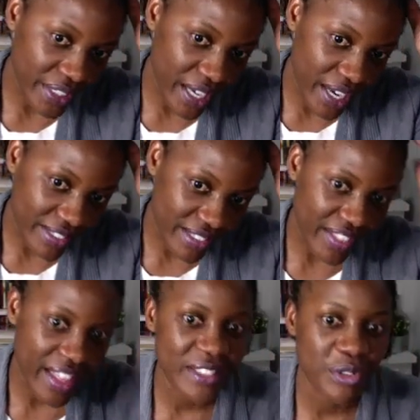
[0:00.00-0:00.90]
really does.
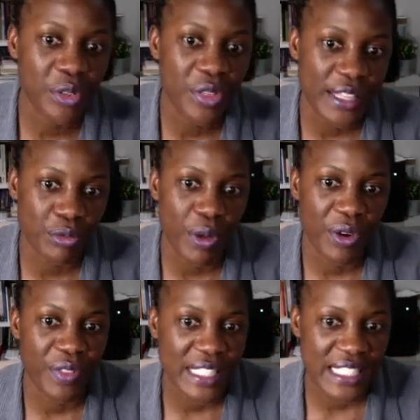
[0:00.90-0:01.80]
And that's one
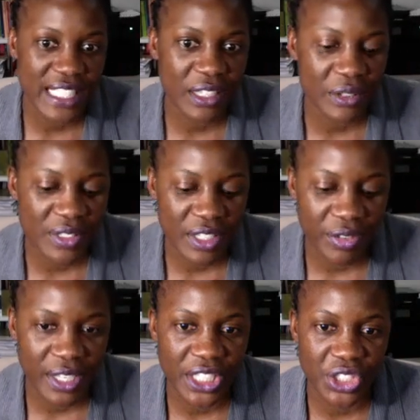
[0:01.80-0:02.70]
of the skills in
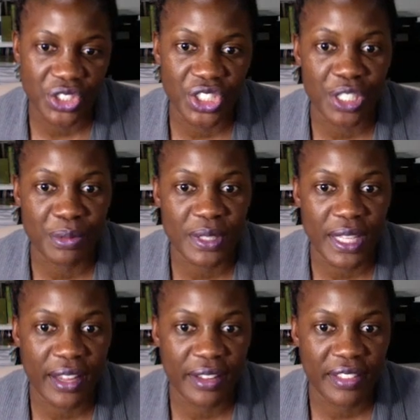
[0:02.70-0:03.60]
relationships,
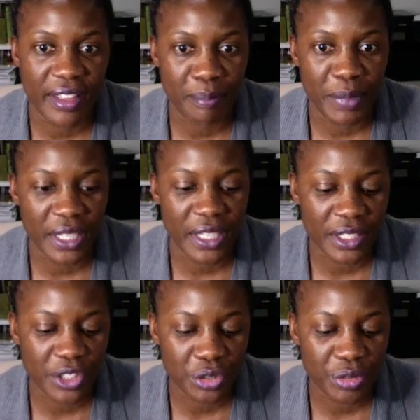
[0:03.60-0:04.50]
that the
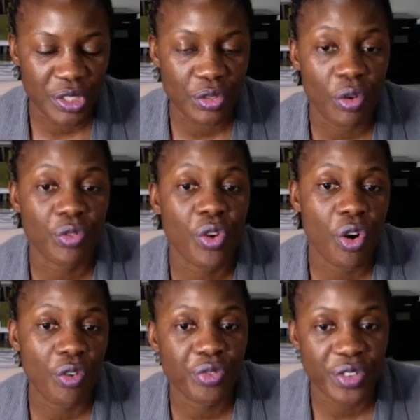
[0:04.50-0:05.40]
ability to resolve
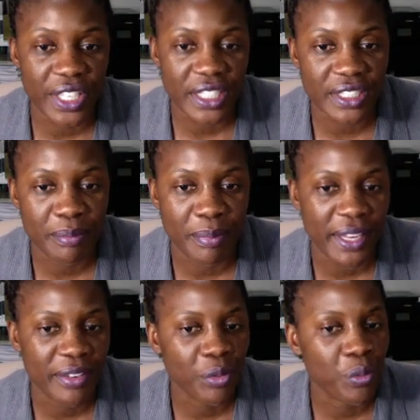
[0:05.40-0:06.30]
conflict,
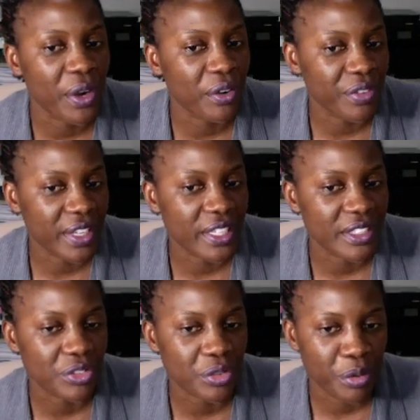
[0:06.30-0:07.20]
but one of it
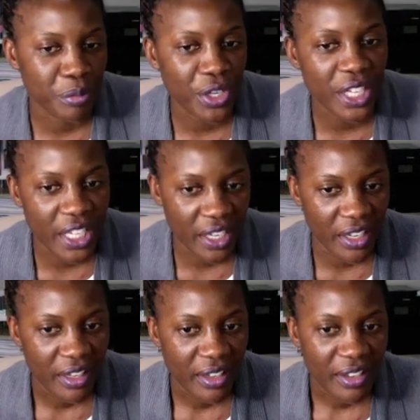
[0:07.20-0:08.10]
is to
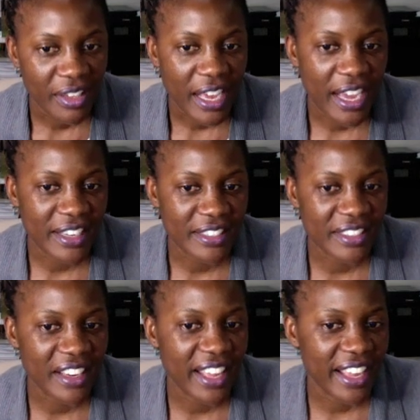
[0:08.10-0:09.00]
communicate. And
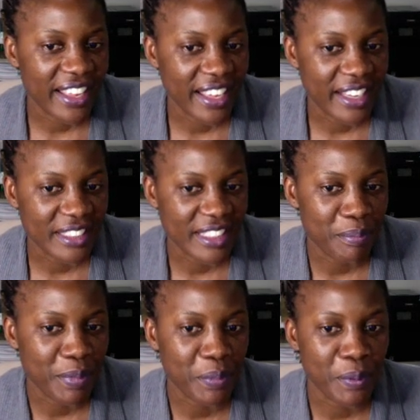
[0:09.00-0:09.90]
like, again,
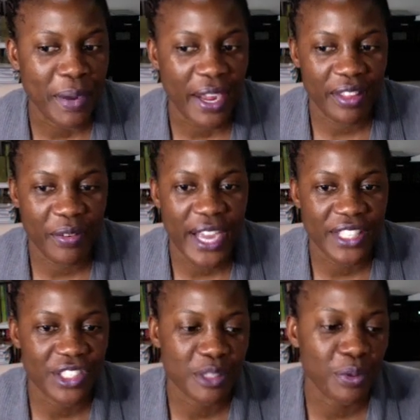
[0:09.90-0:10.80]
some people, by the way, I
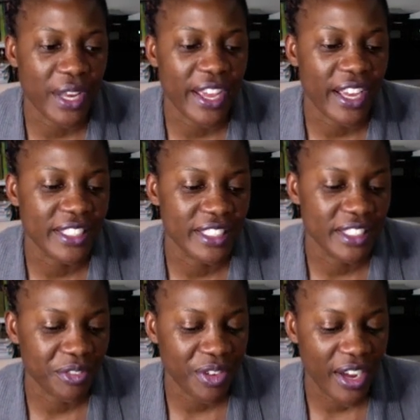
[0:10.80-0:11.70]
just put like
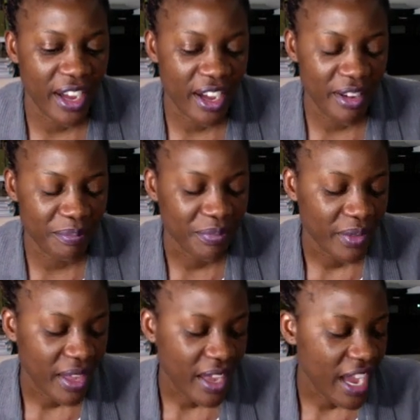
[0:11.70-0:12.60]

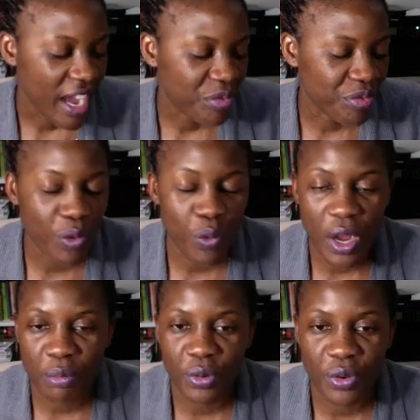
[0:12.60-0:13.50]
a free
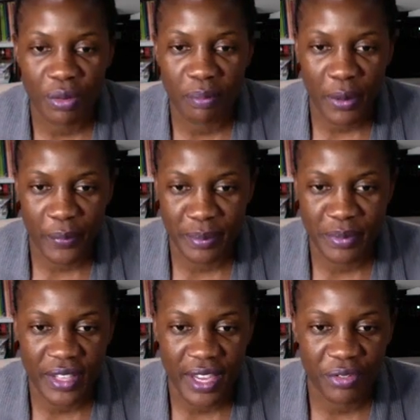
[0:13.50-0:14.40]
workbook on my
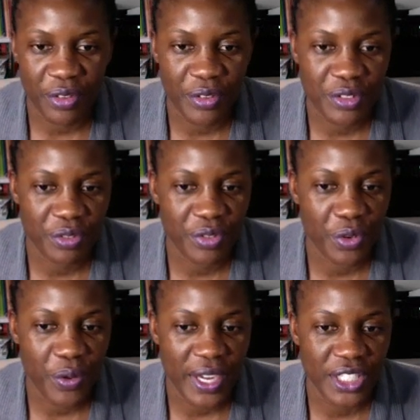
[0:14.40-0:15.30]
website for those of you
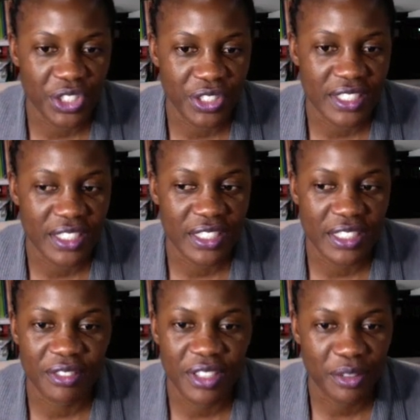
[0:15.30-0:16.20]
who are interested
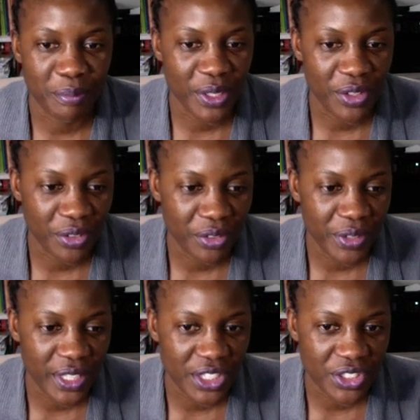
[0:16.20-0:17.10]
in developing your
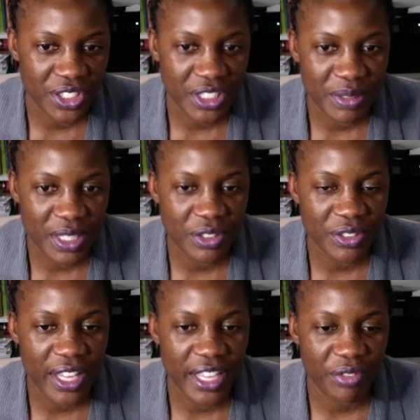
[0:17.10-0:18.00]
relationship
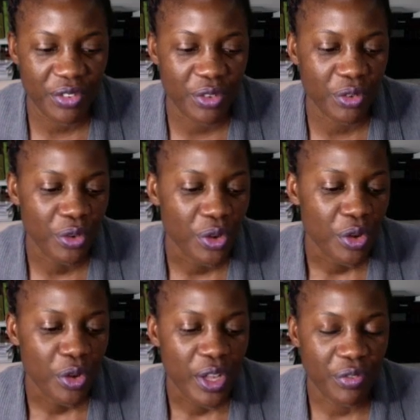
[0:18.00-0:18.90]
skills. Like, if
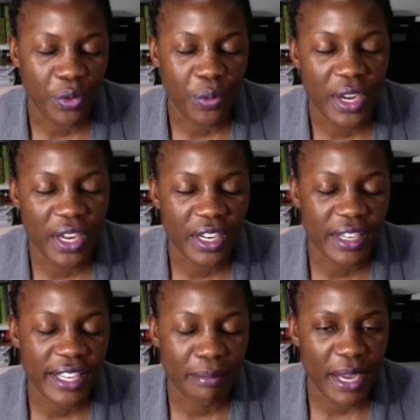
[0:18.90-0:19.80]
you want
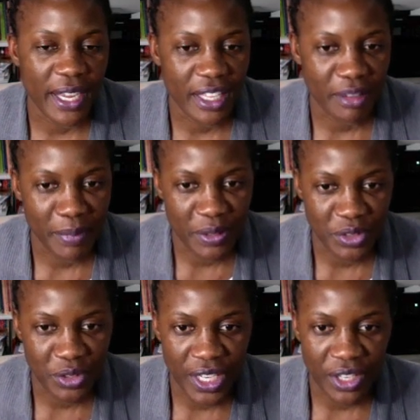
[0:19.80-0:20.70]
to get my
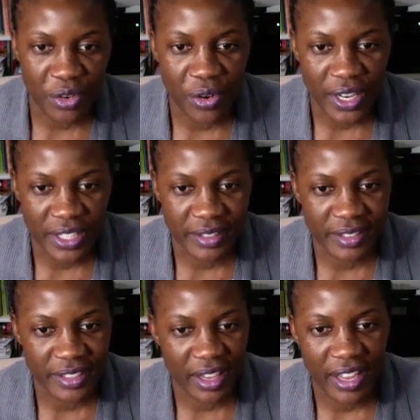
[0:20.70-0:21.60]
emails, you can go
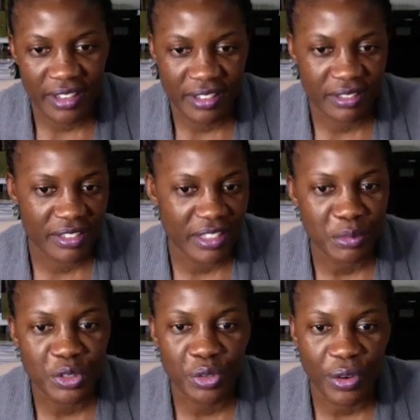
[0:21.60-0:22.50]
and
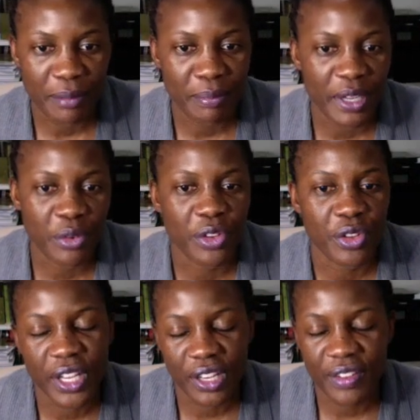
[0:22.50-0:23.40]
subscribe, but
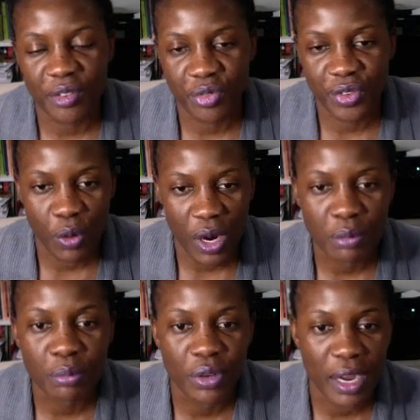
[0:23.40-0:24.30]
you get the free
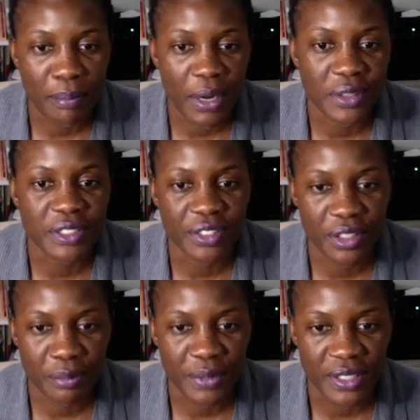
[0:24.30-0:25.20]
workbook about
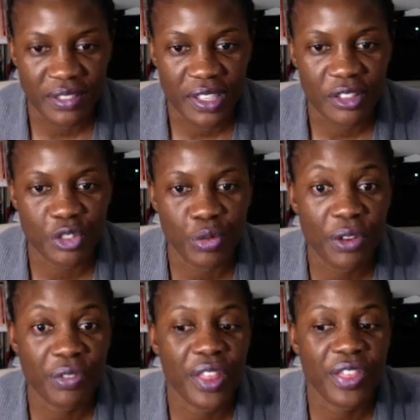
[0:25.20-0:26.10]
developing skills. One
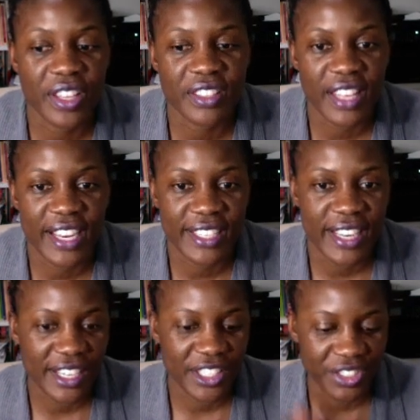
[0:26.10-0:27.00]
of the things that it
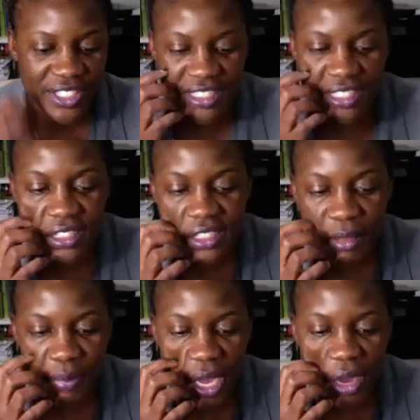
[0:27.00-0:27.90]
addresses is
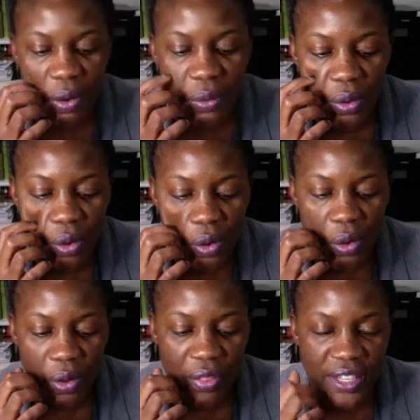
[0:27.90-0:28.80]
about
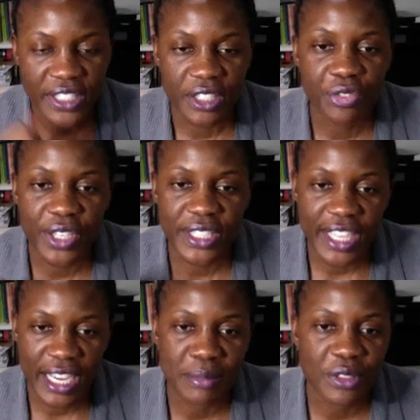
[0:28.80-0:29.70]
the different
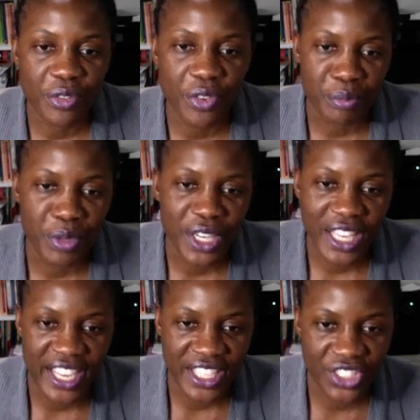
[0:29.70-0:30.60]
types of
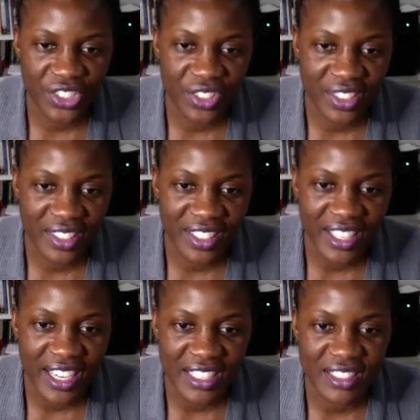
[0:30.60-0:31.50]
communication,
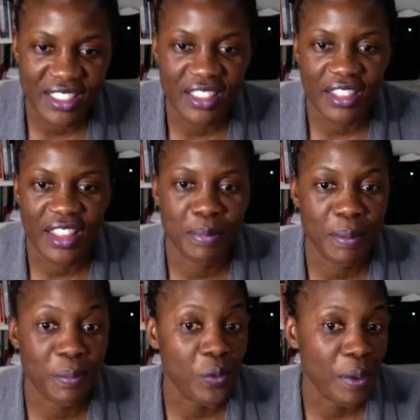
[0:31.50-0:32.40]
in a sense that there are
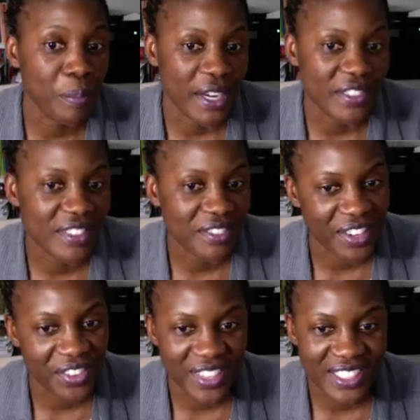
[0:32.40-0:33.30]
people who are passive
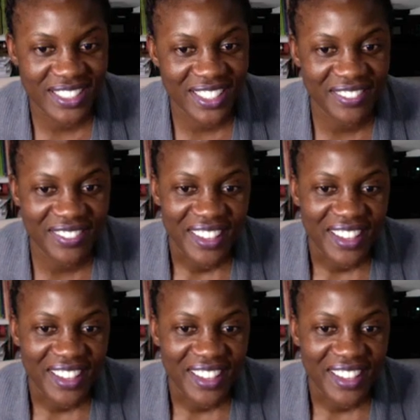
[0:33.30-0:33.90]
aggressive,